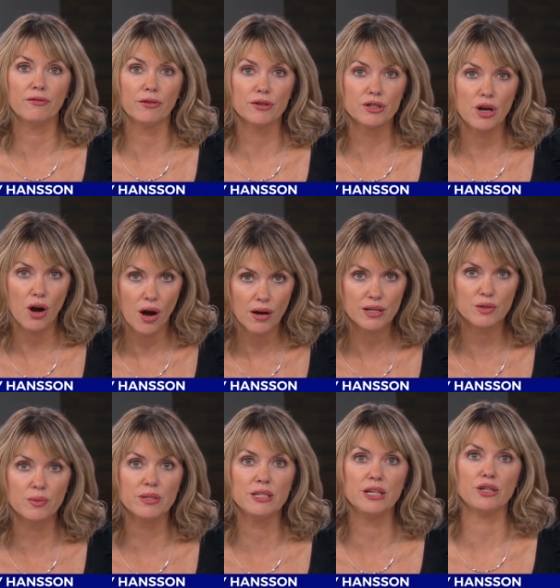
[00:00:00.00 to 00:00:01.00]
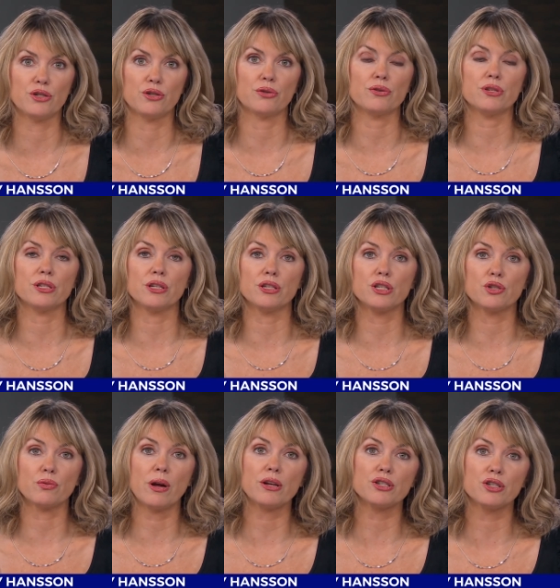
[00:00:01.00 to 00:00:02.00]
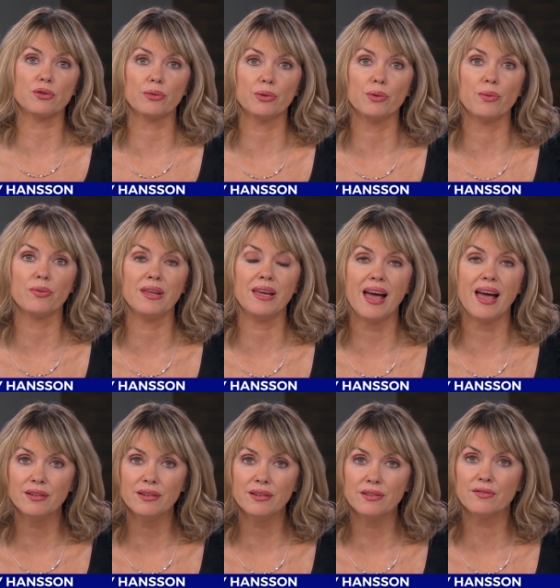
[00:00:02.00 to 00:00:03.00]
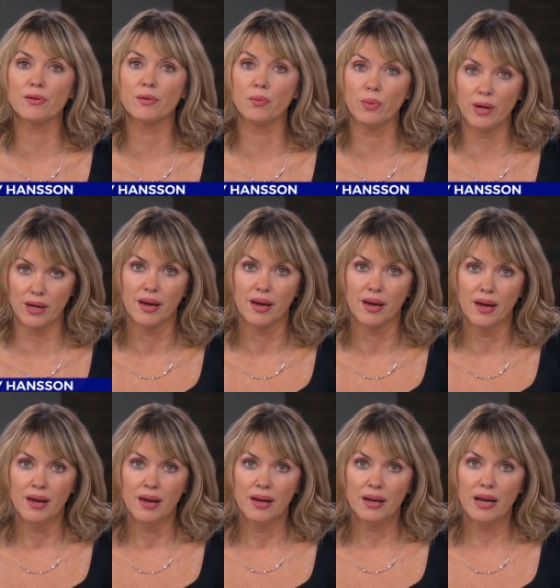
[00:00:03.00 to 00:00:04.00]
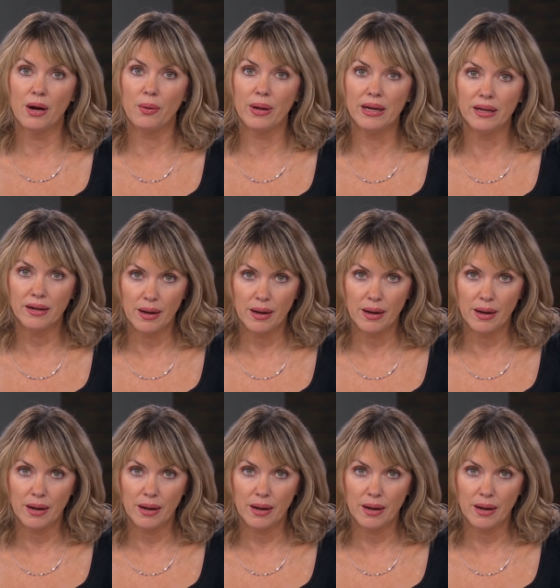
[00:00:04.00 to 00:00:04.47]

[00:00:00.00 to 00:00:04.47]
for talks with teachers to end of the week. Now, in an